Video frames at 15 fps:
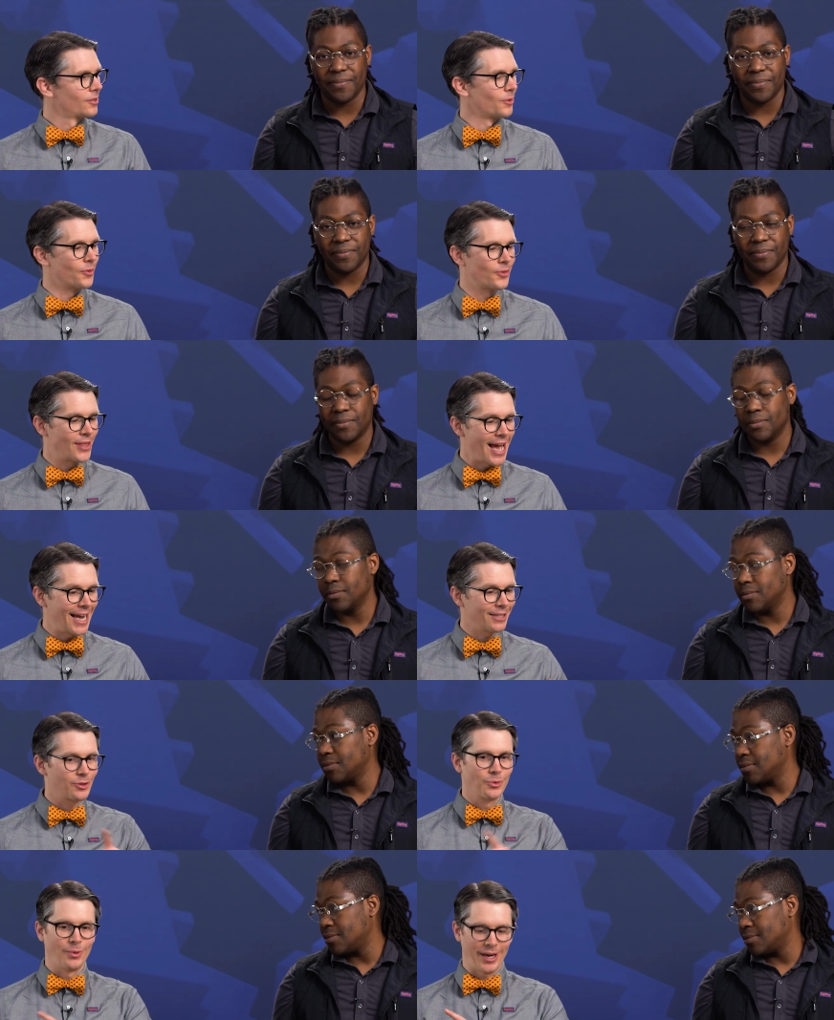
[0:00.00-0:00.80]
Speaker 1: So
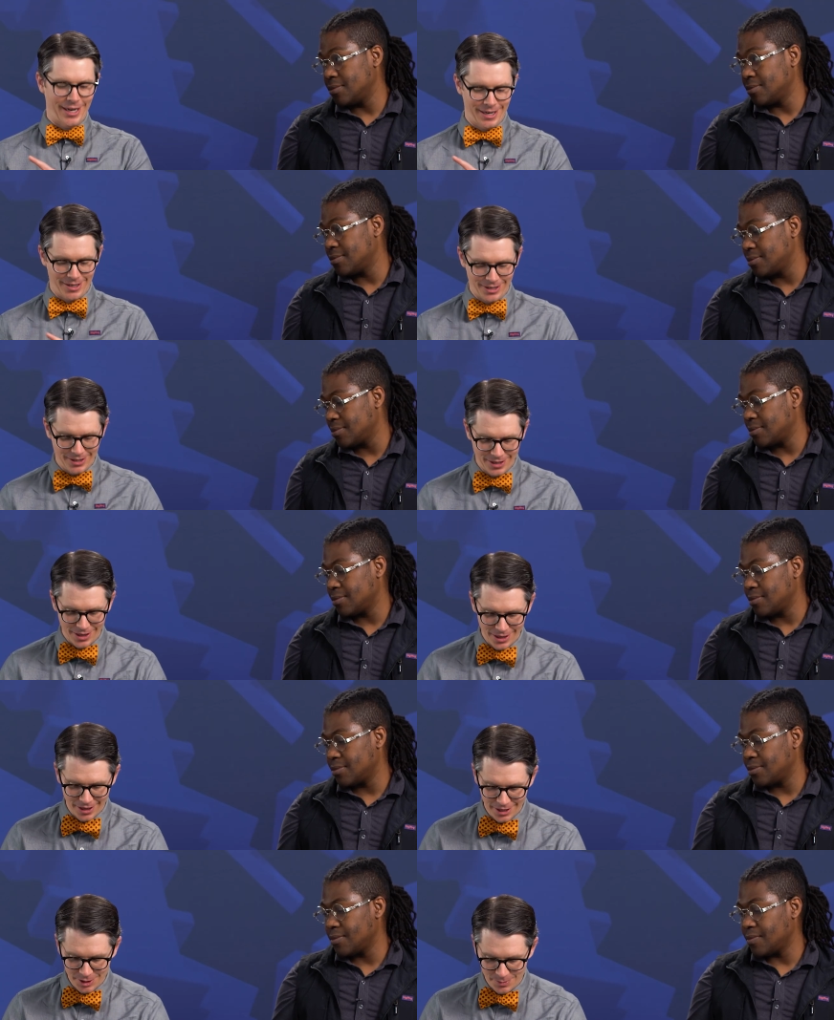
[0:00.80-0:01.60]
that's where
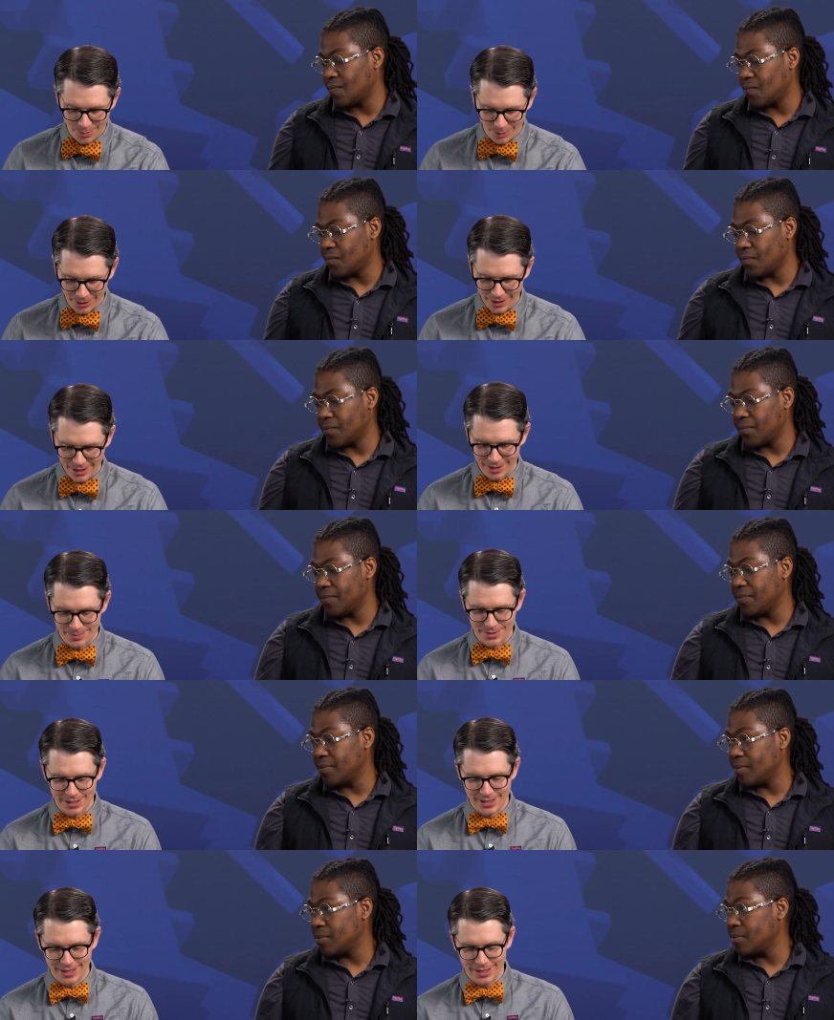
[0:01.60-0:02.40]
this board
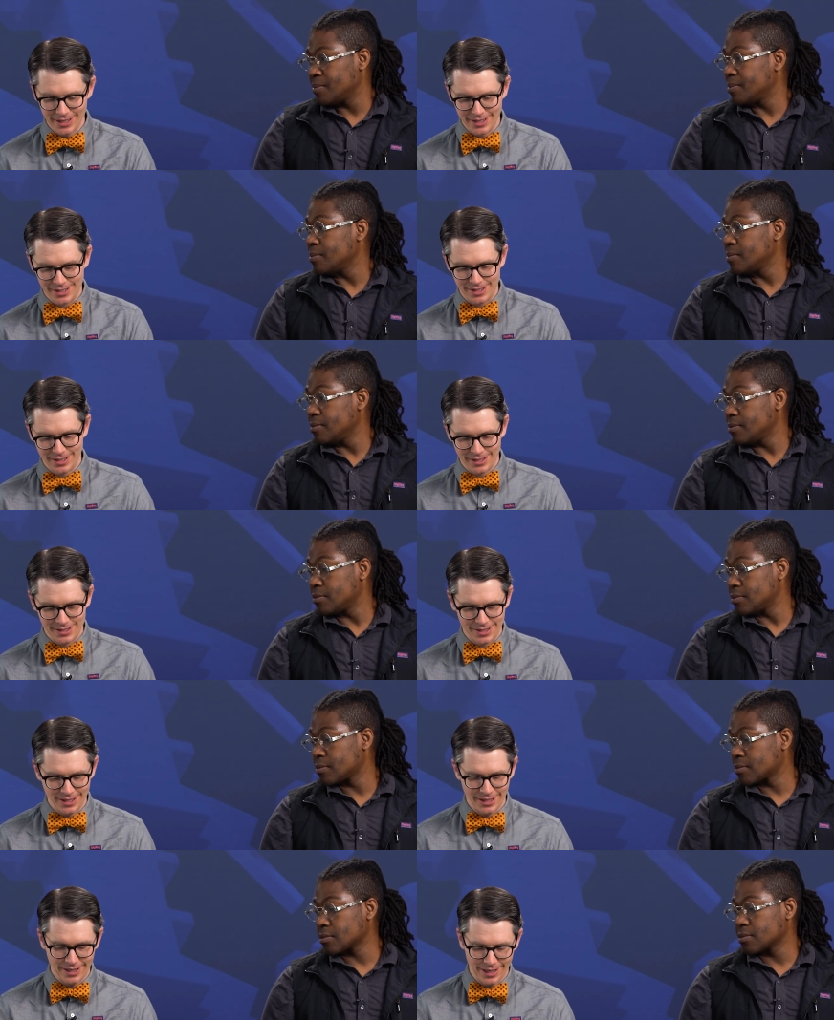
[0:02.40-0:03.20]
comes in. This is
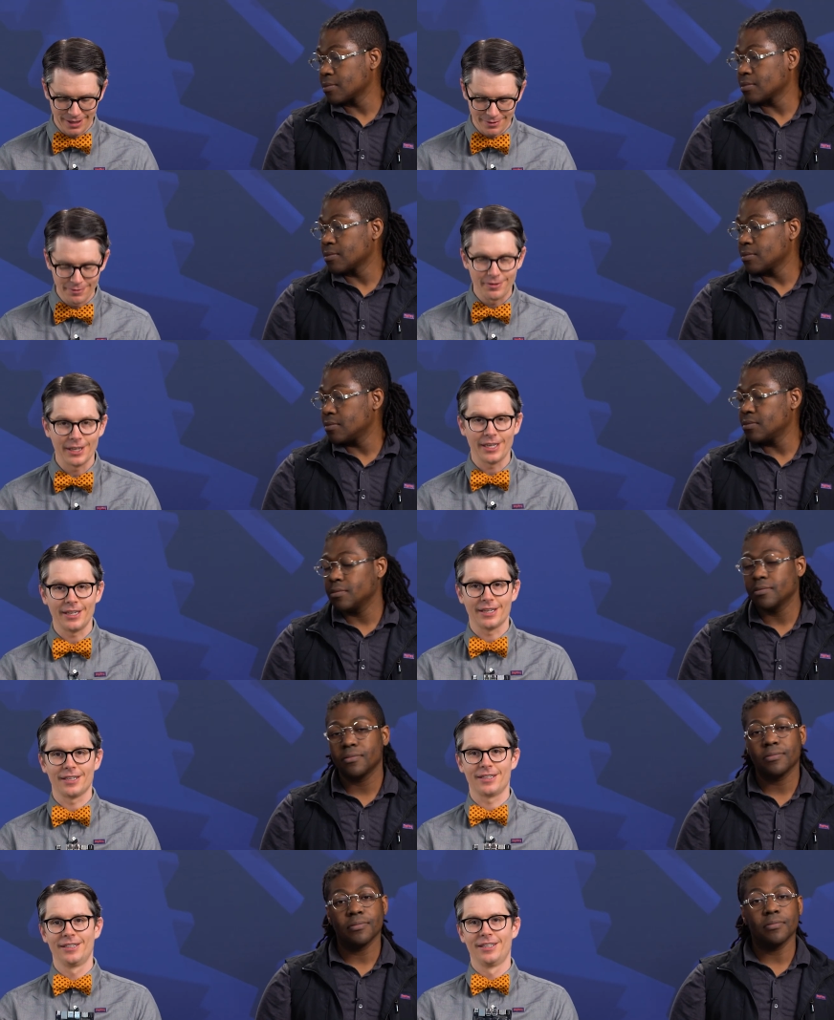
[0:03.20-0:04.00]
the
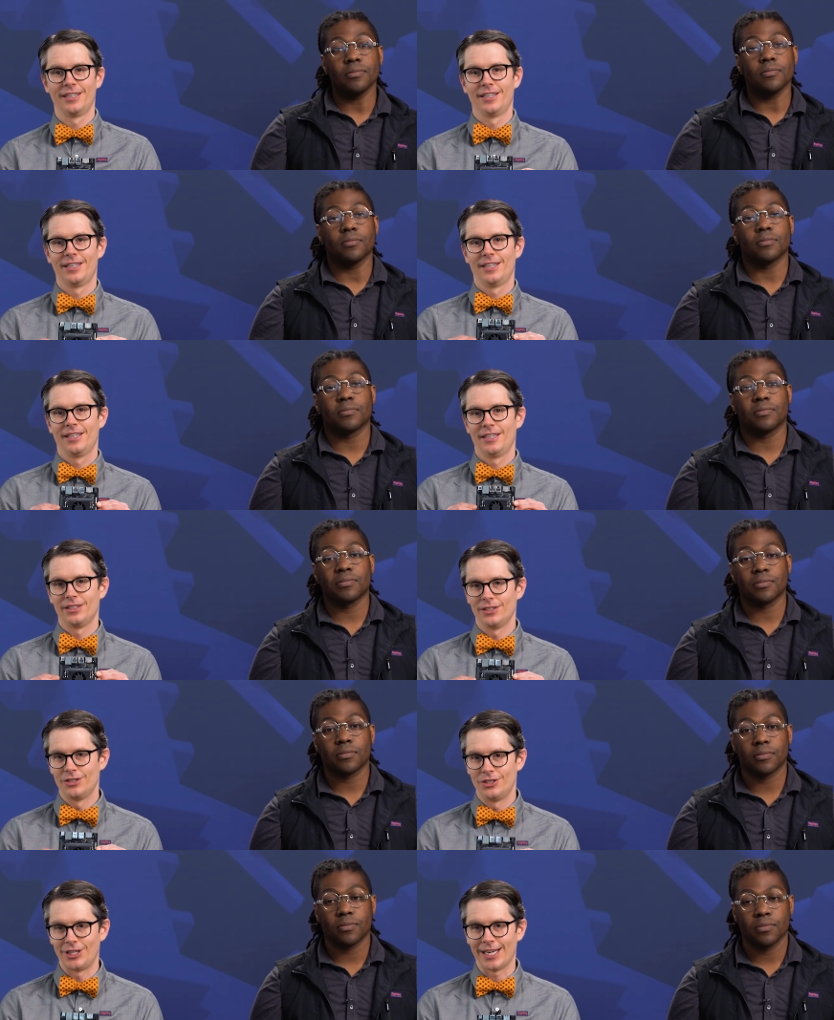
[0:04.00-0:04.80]
NVIDIA
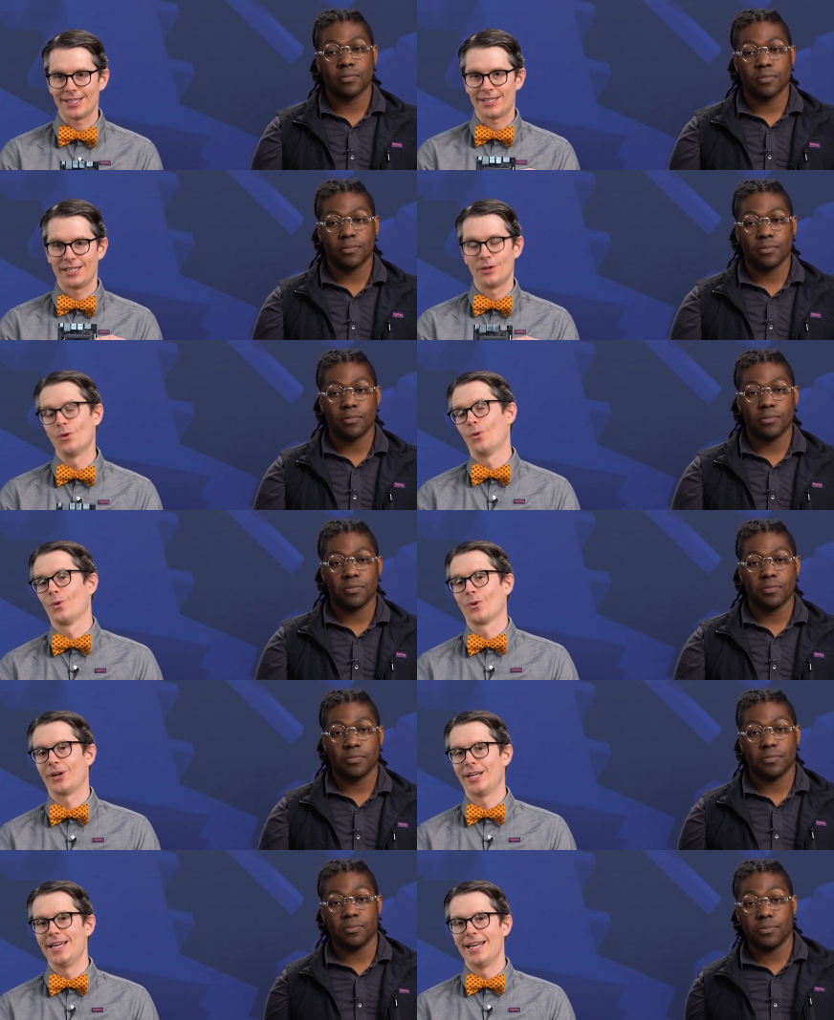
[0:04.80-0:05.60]
Jetson
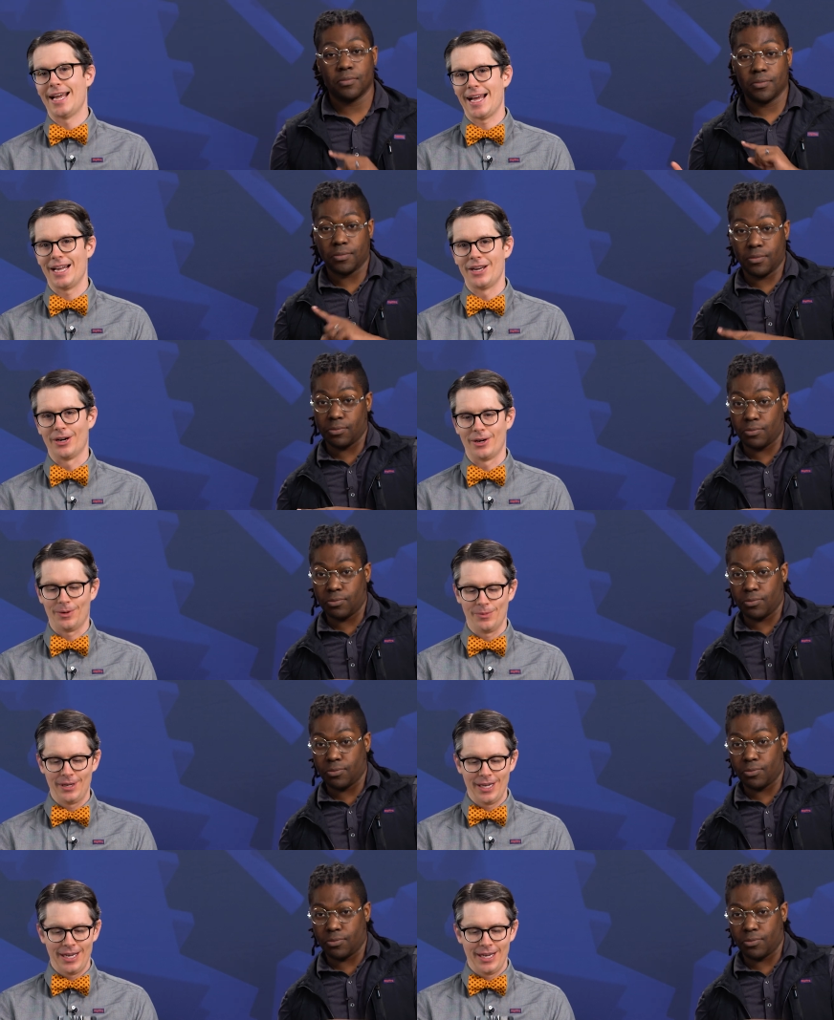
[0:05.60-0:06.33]
Orin Nano.